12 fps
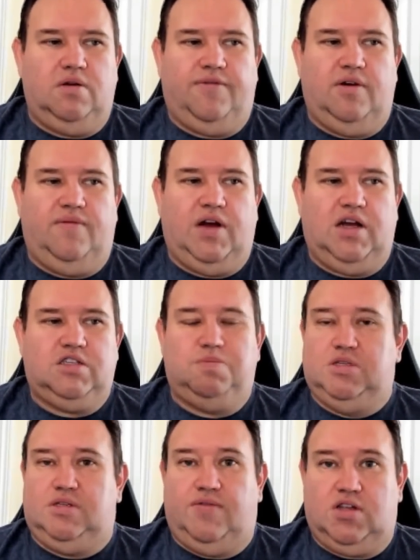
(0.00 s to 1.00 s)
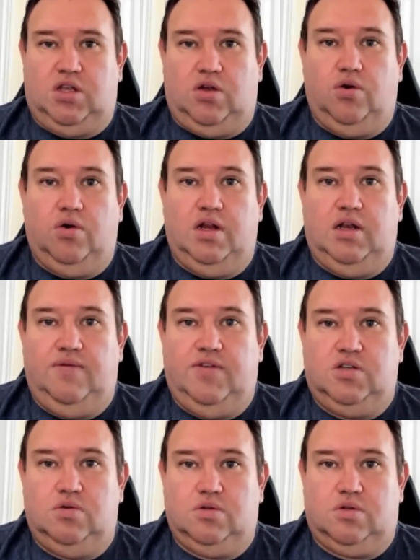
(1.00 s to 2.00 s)
for advice specific to your
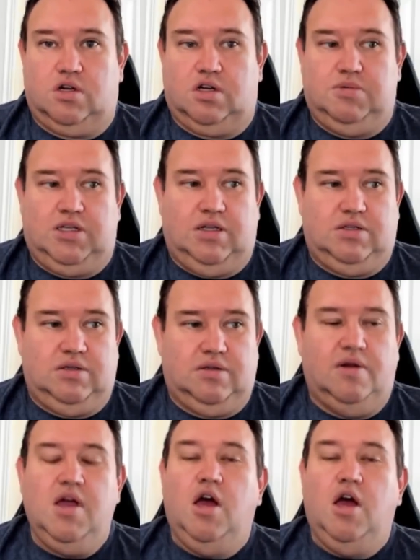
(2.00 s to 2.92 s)
individual circumstances.